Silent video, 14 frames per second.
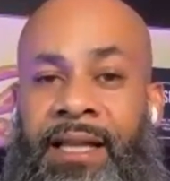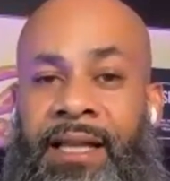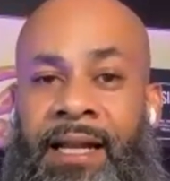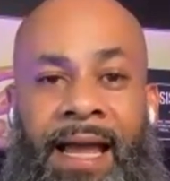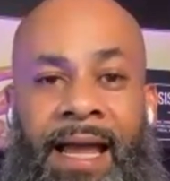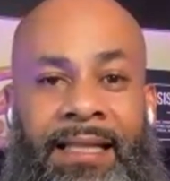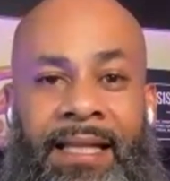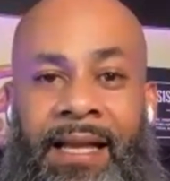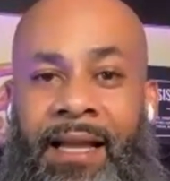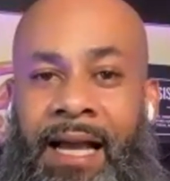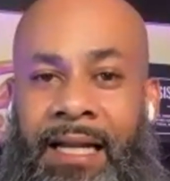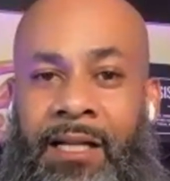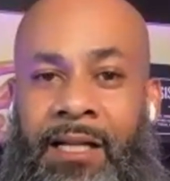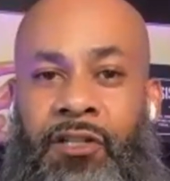Again, I hate that
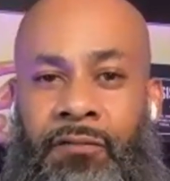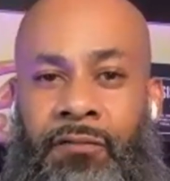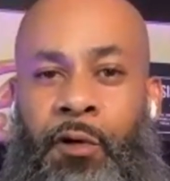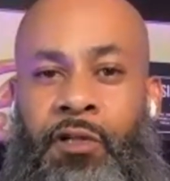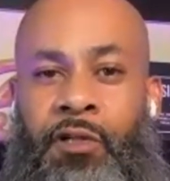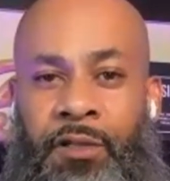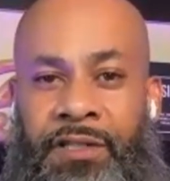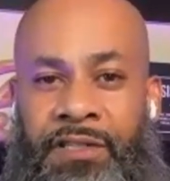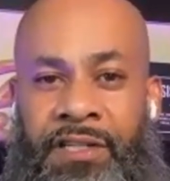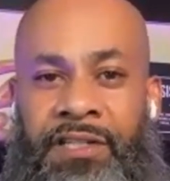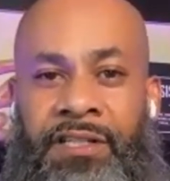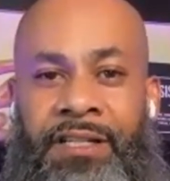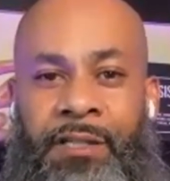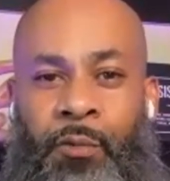kind of term, virtual
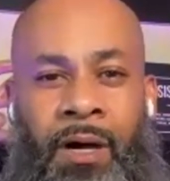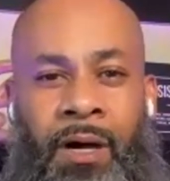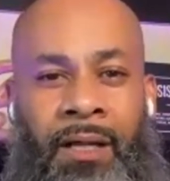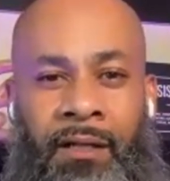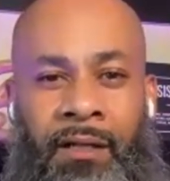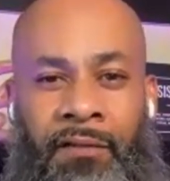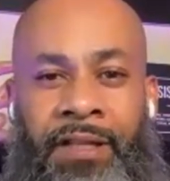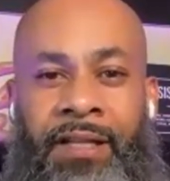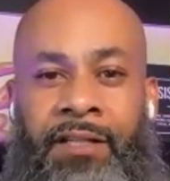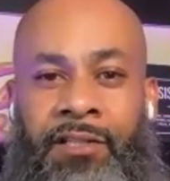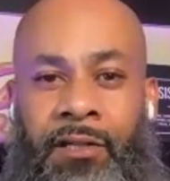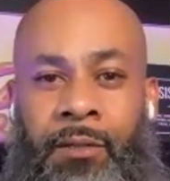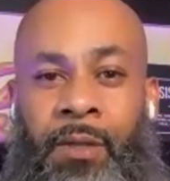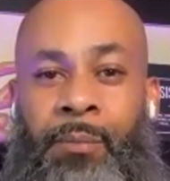assistant, as well. Yep. I love the
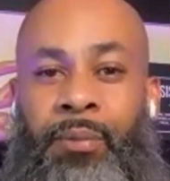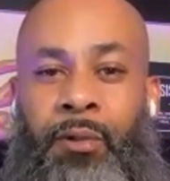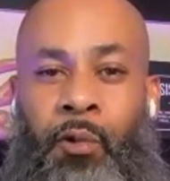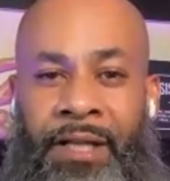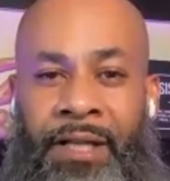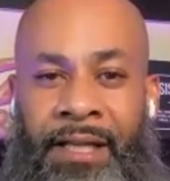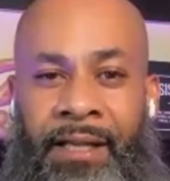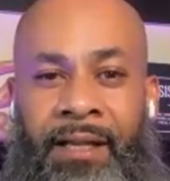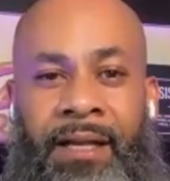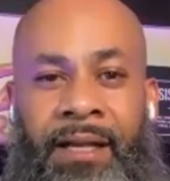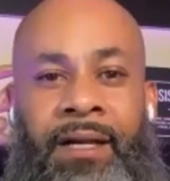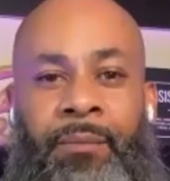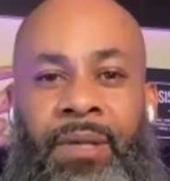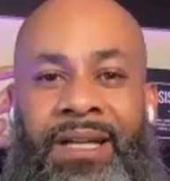term employee
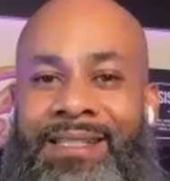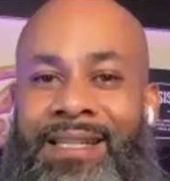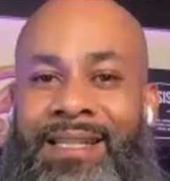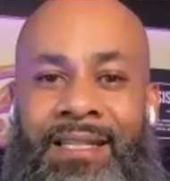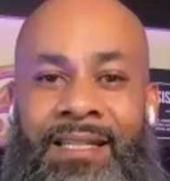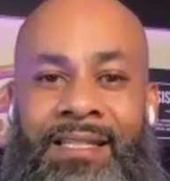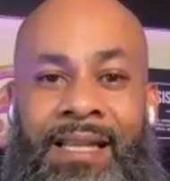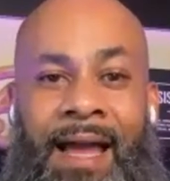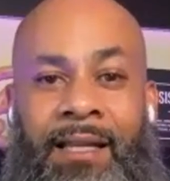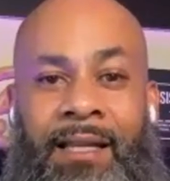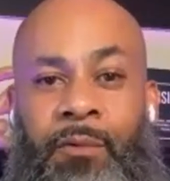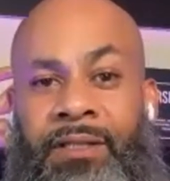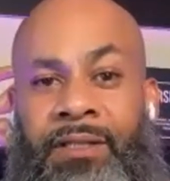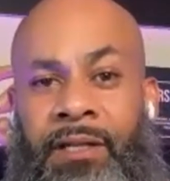because that's
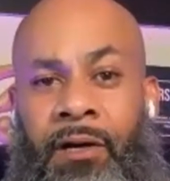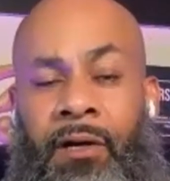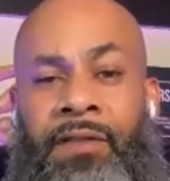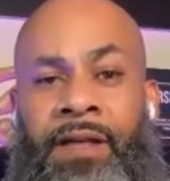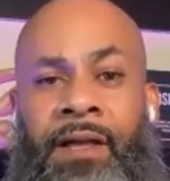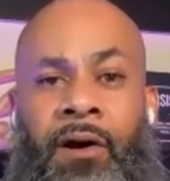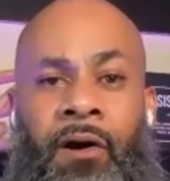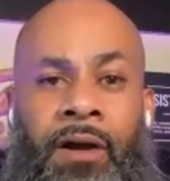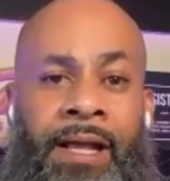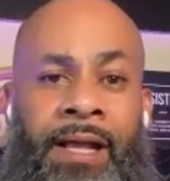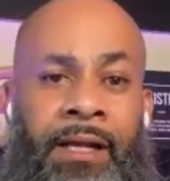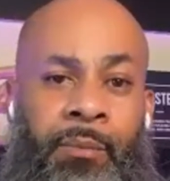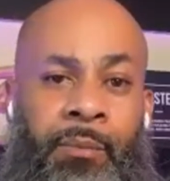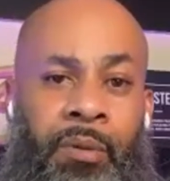exactly what they are. They are
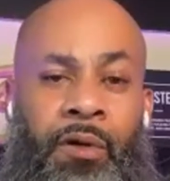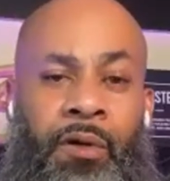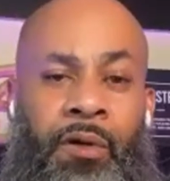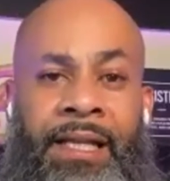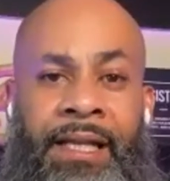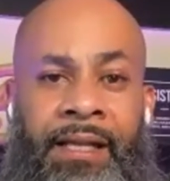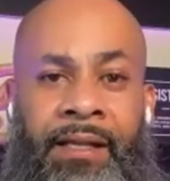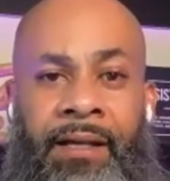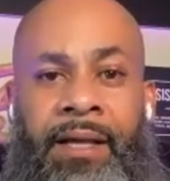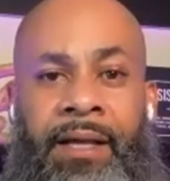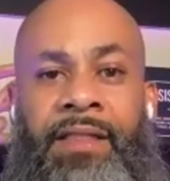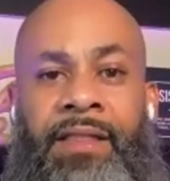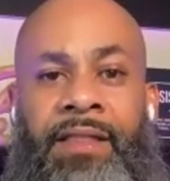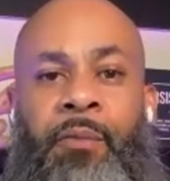an employee
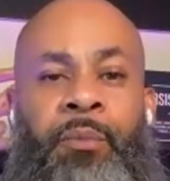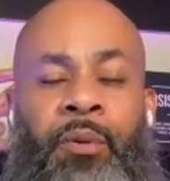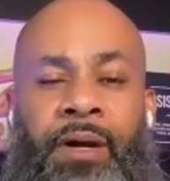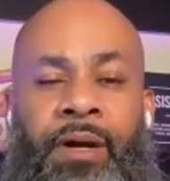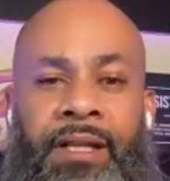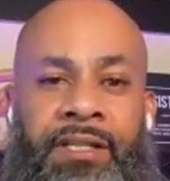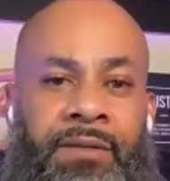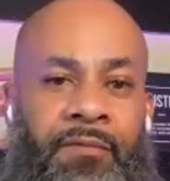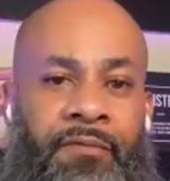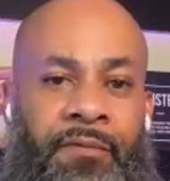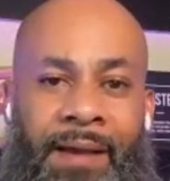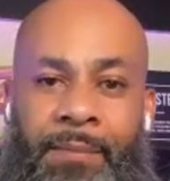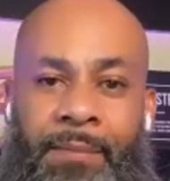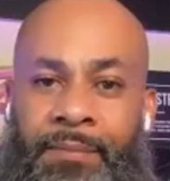that brings
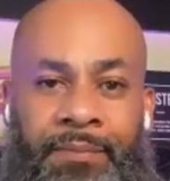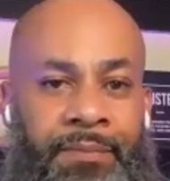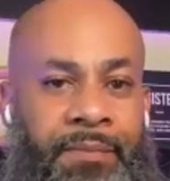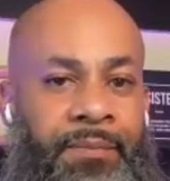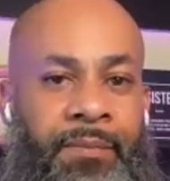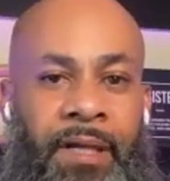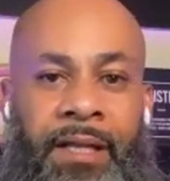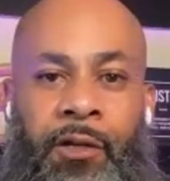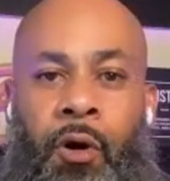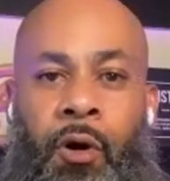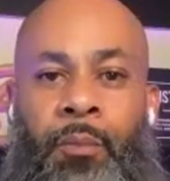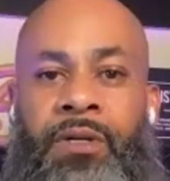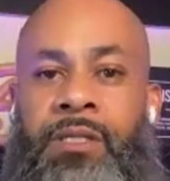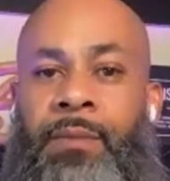
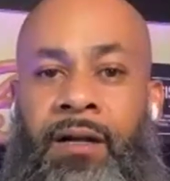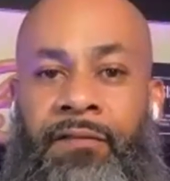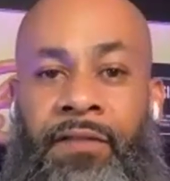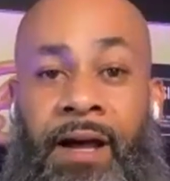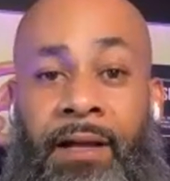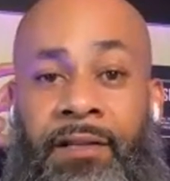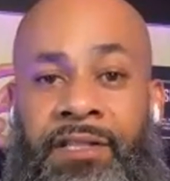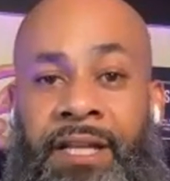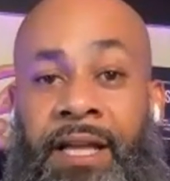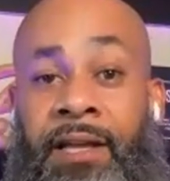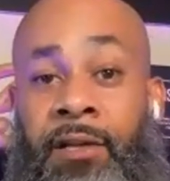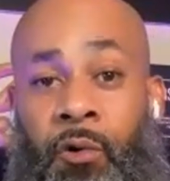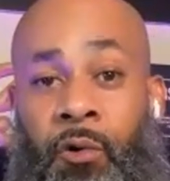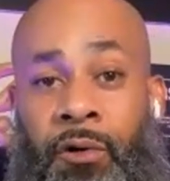enormous amount of value to
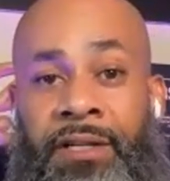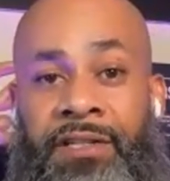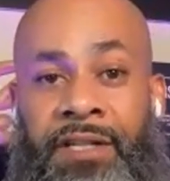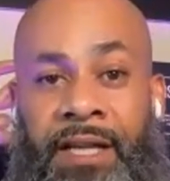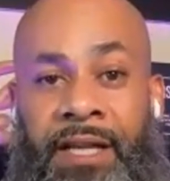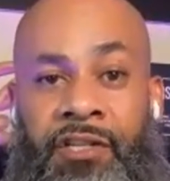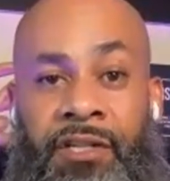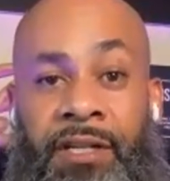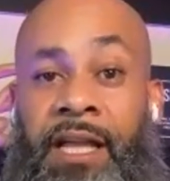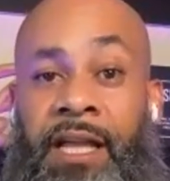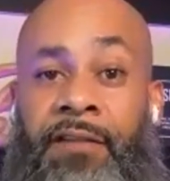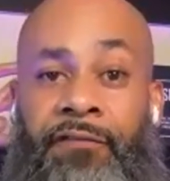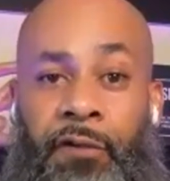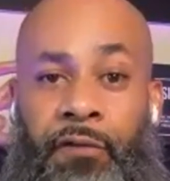any organization
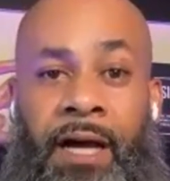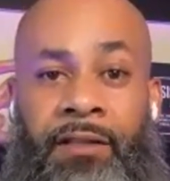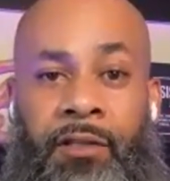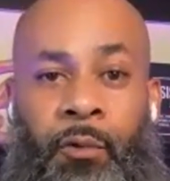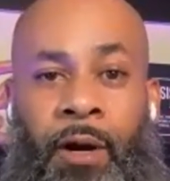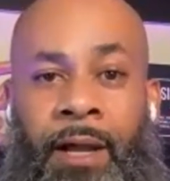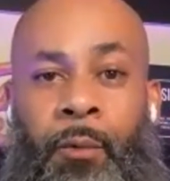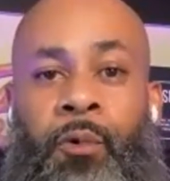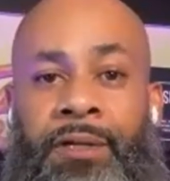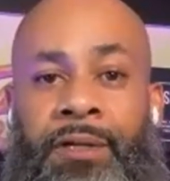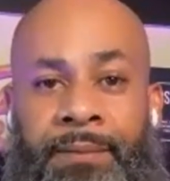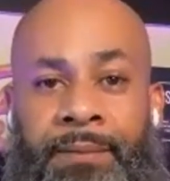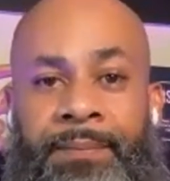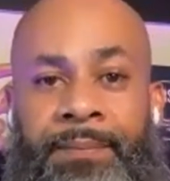if you've got the right one.